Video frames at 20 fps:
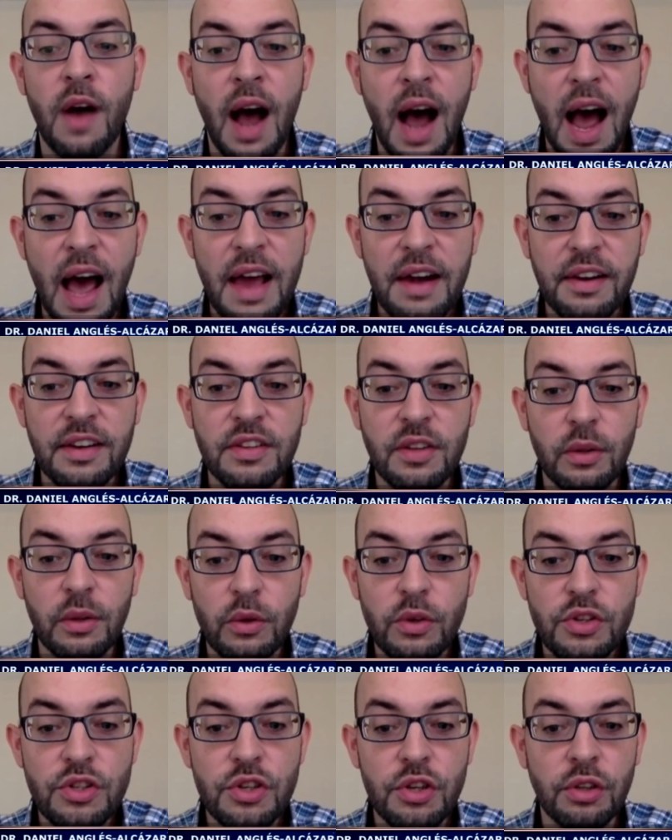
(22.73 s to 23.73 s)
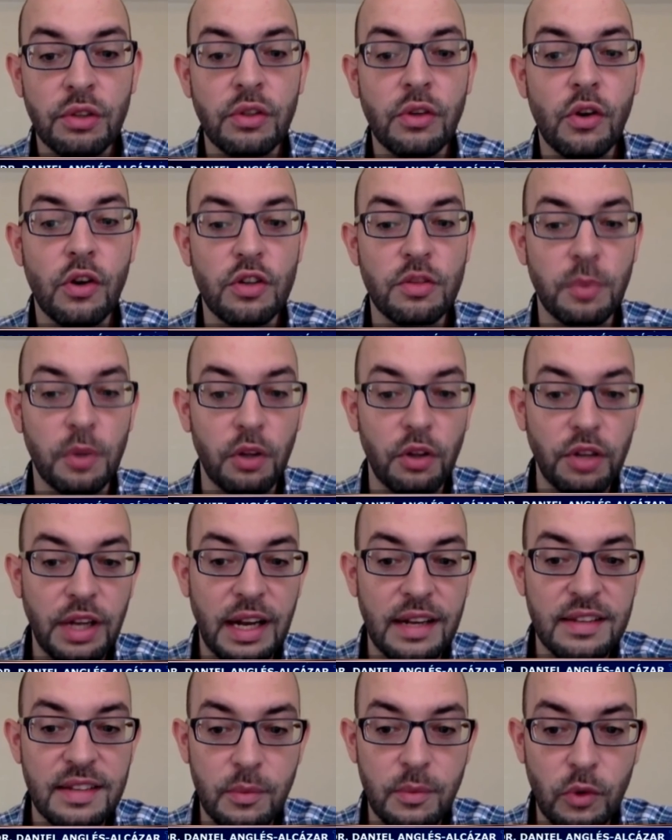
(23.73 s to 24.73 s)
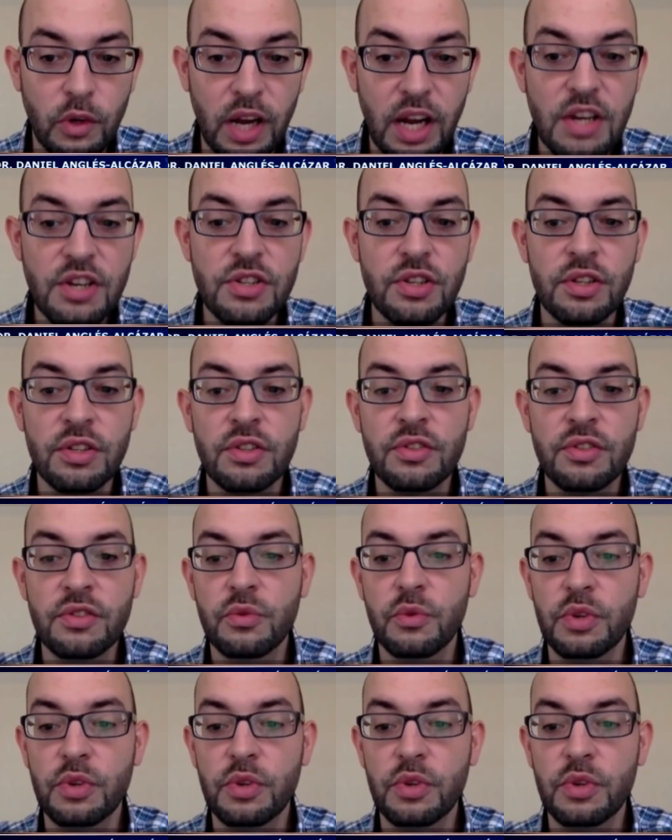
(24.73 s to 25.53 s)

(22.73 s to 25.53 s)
high resolution cosmological simulations,